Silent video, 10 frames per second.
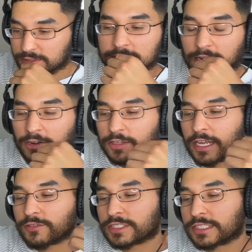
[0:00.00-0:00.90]
So I don't
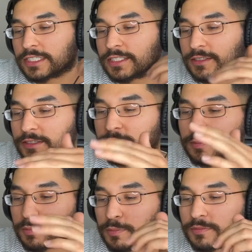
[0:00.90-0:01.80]
ever see,
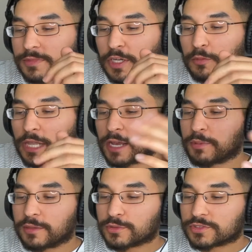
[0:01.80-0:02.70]
you know, black
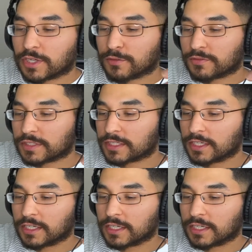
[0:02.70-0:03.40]
people surfing